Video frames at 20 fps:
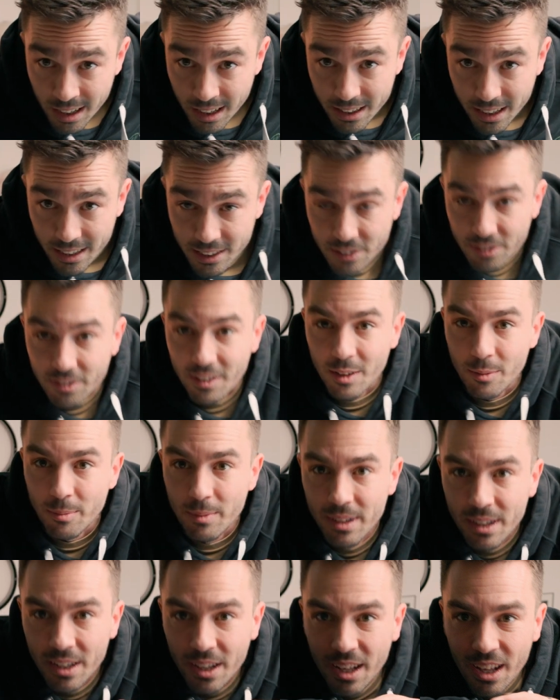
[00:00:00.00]
that's film.
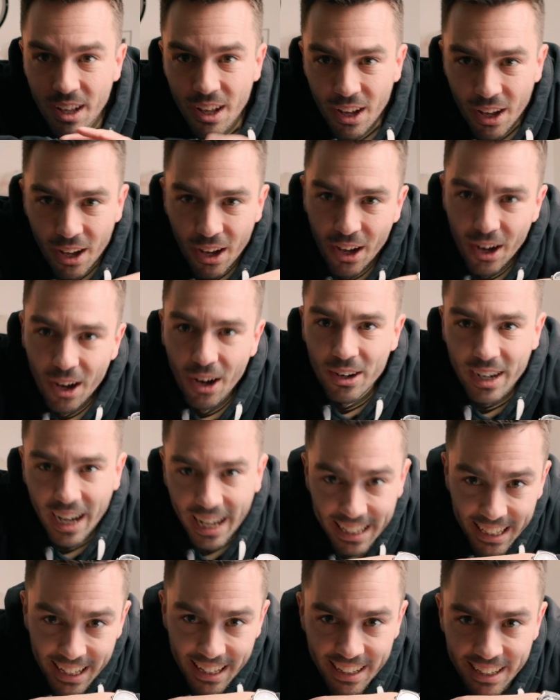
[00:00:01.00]

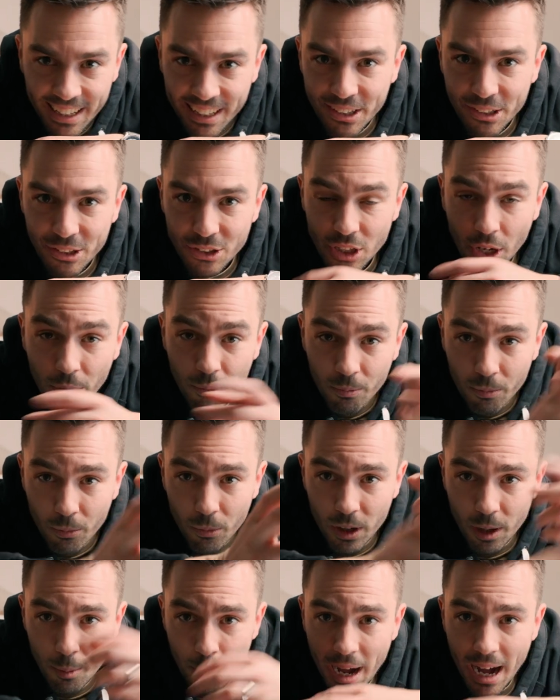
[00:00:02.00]
Okay, so I'm
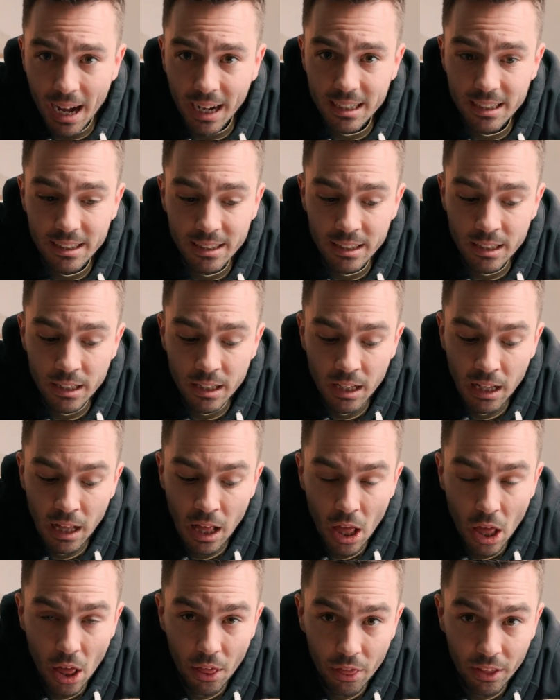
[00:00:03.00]
gonna pack
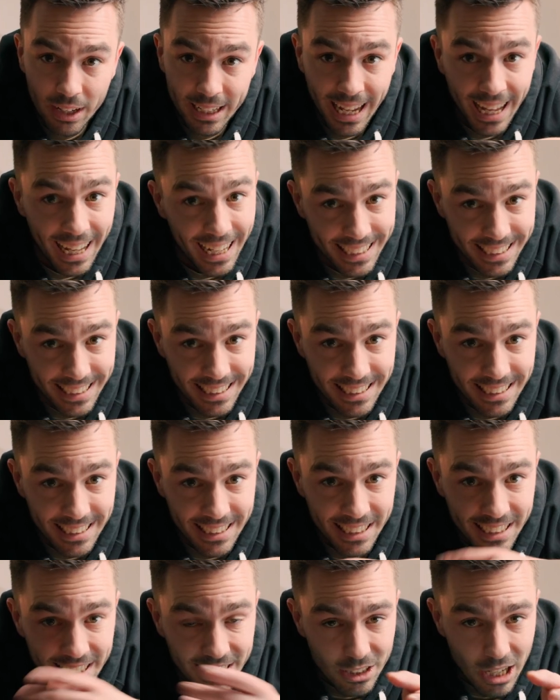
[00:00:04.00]
the
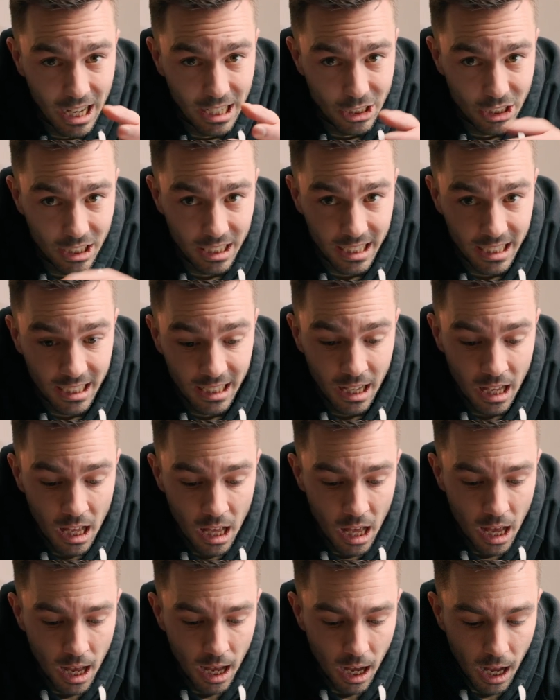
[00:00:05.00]
case. It's actually
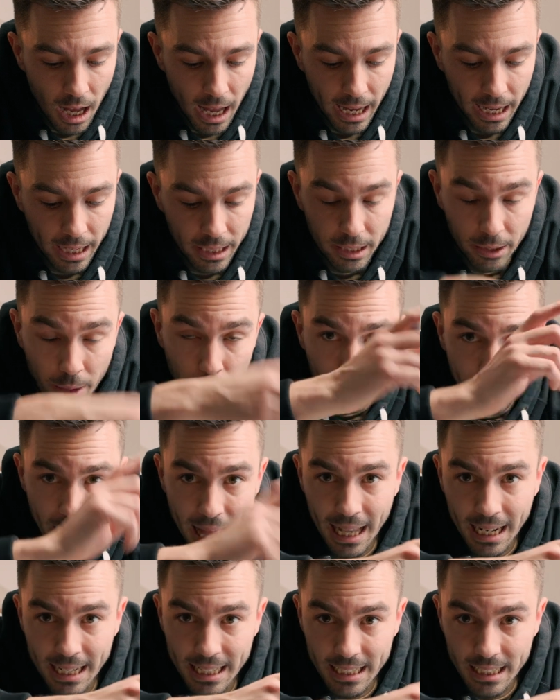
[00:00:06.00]
a
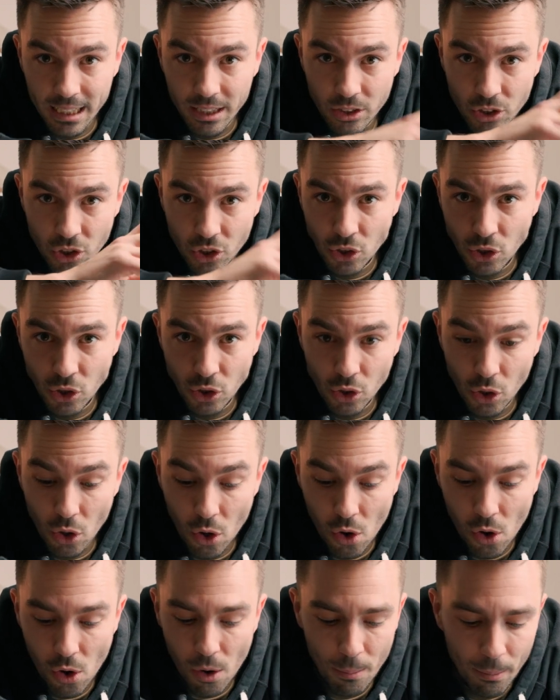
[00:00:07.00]
Peli
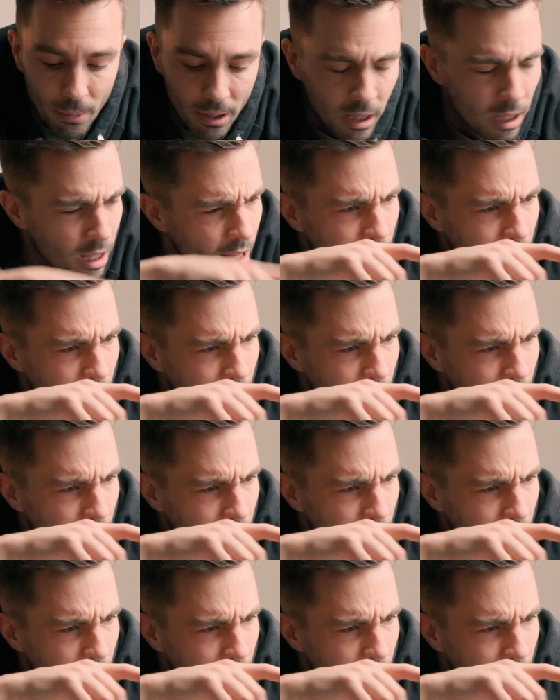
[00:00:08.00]
Storm